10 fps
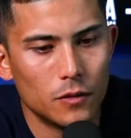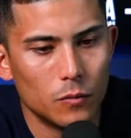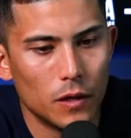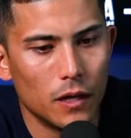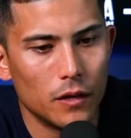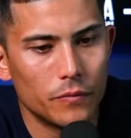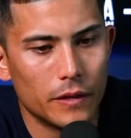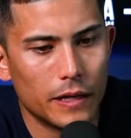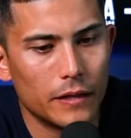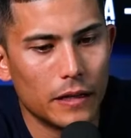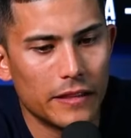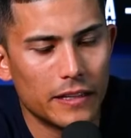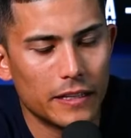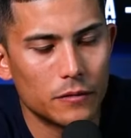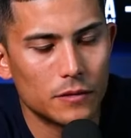Well, and I
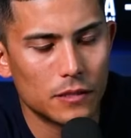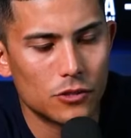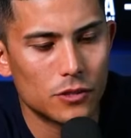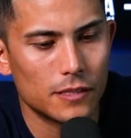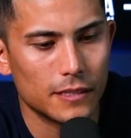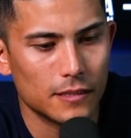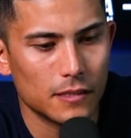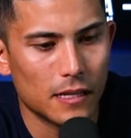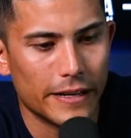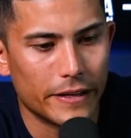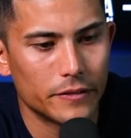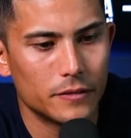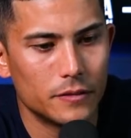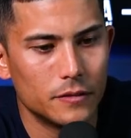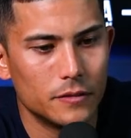think it was interesting is like,
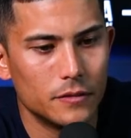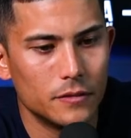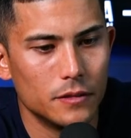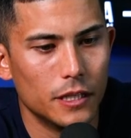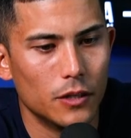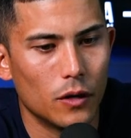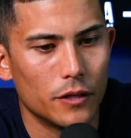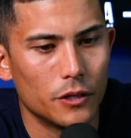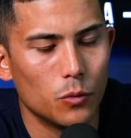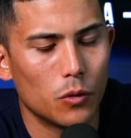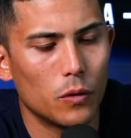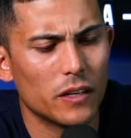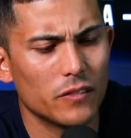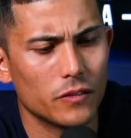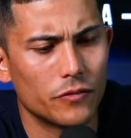you know, you were
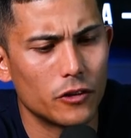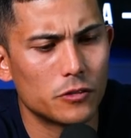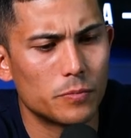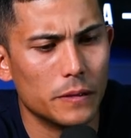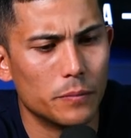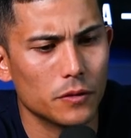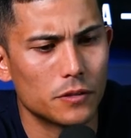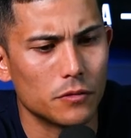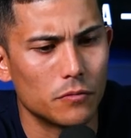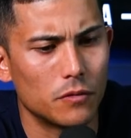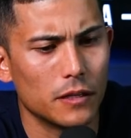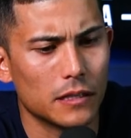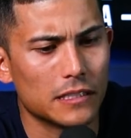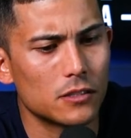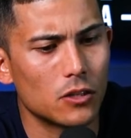one of the first people to
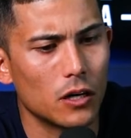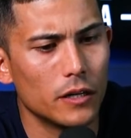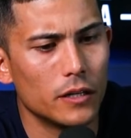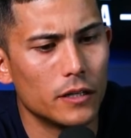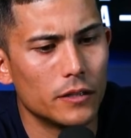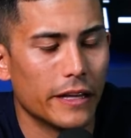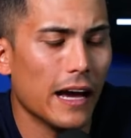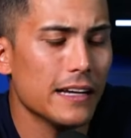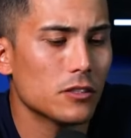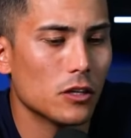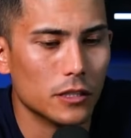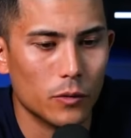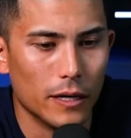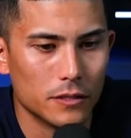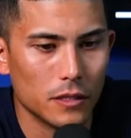really start that I saw
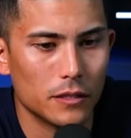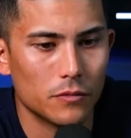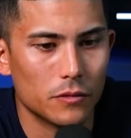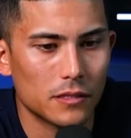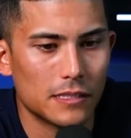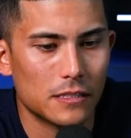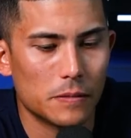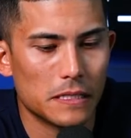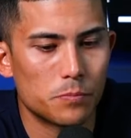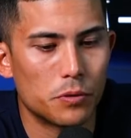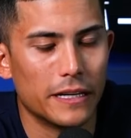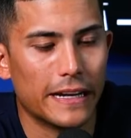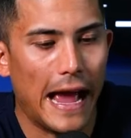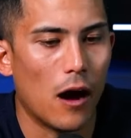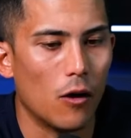anyways in the real estate space
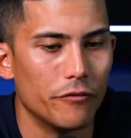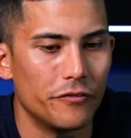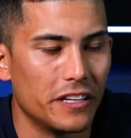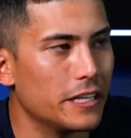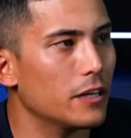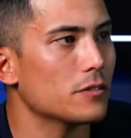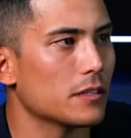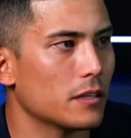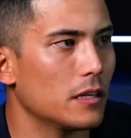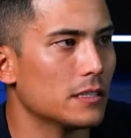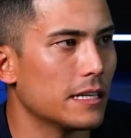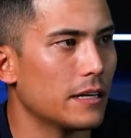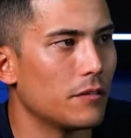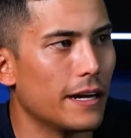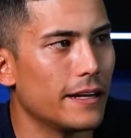putting out videos and mm-hmm.
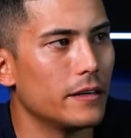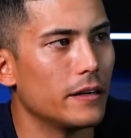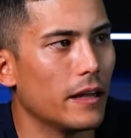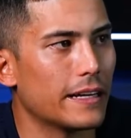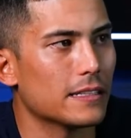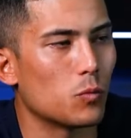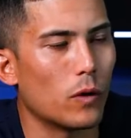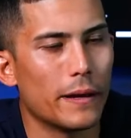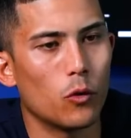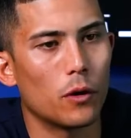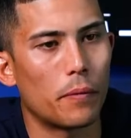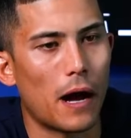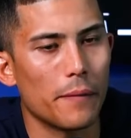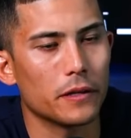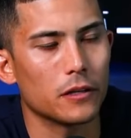content, right? Oh, like it's cool. way more
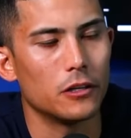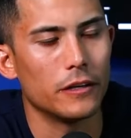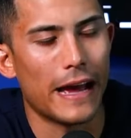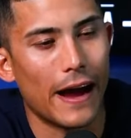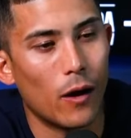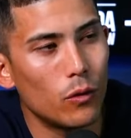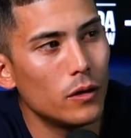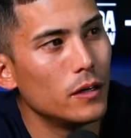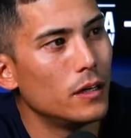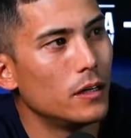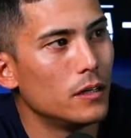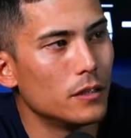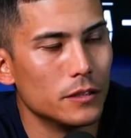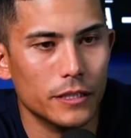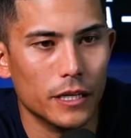popular now. yeah
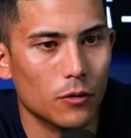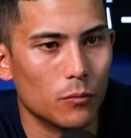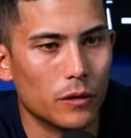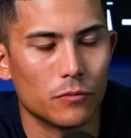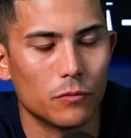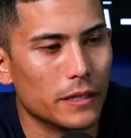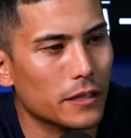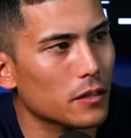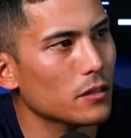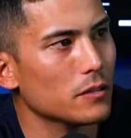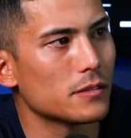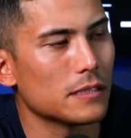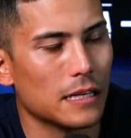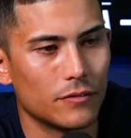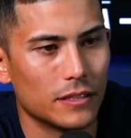you know, right. with reels
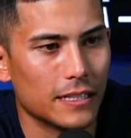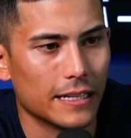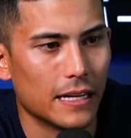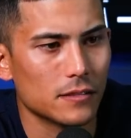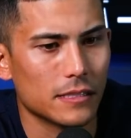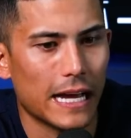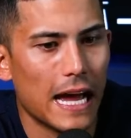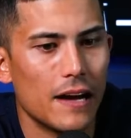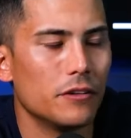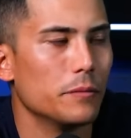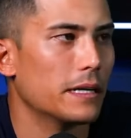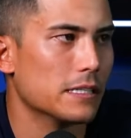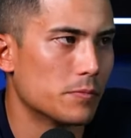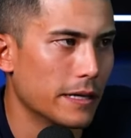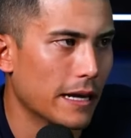and everything mm-hmm. else. Like
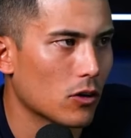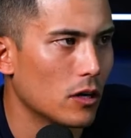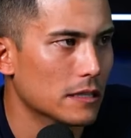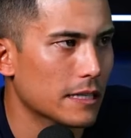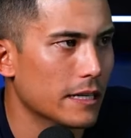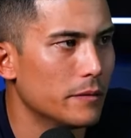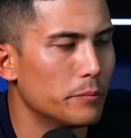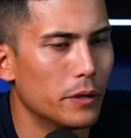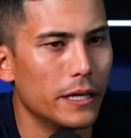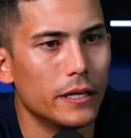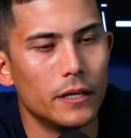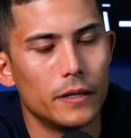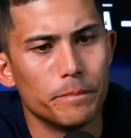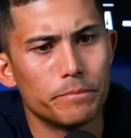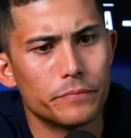everybody's putting out content. But,
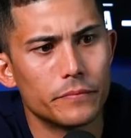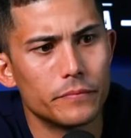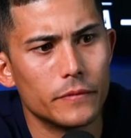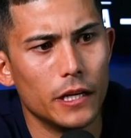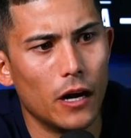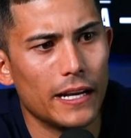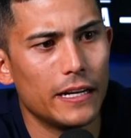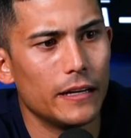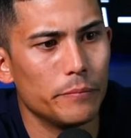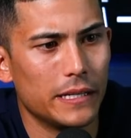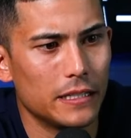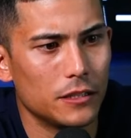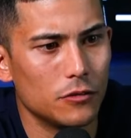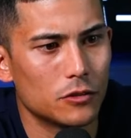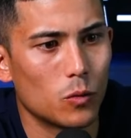you know, I ended up meeting
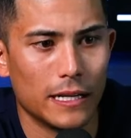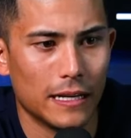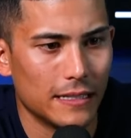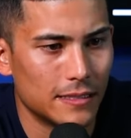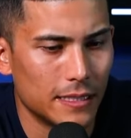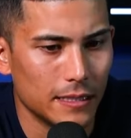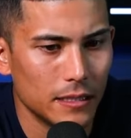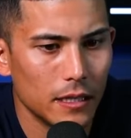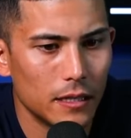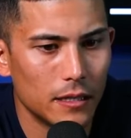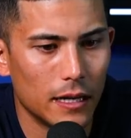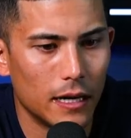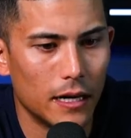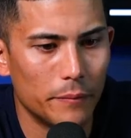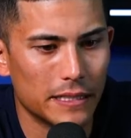you in 2019 mm-hmm.
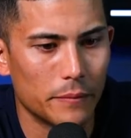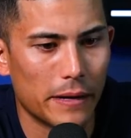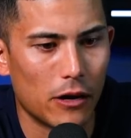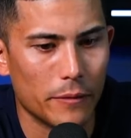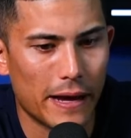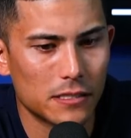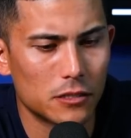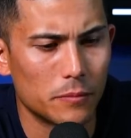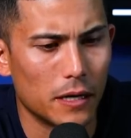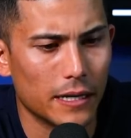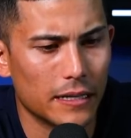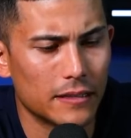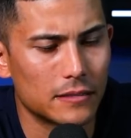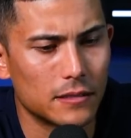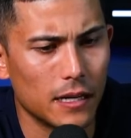um, at the Maui Mastermind. And
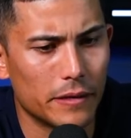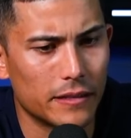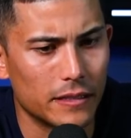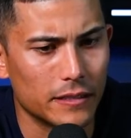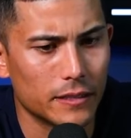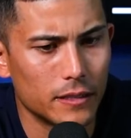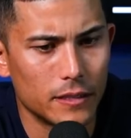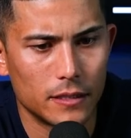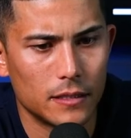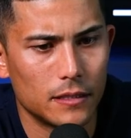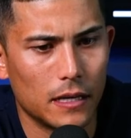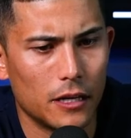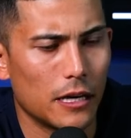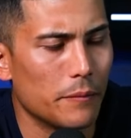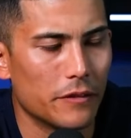at the time, I think, I
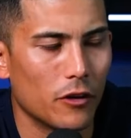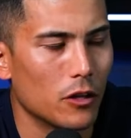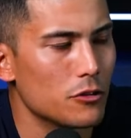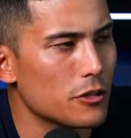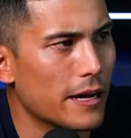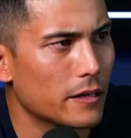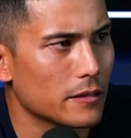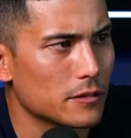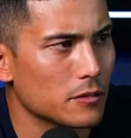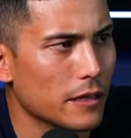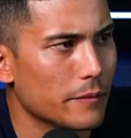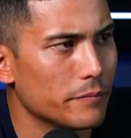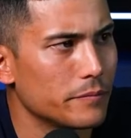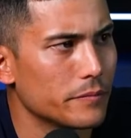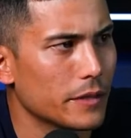don't know how many followers you had on
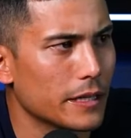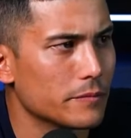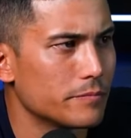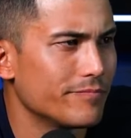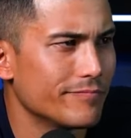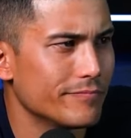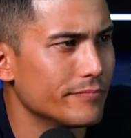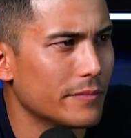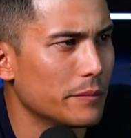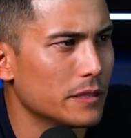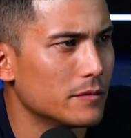Instagram. Like mm probably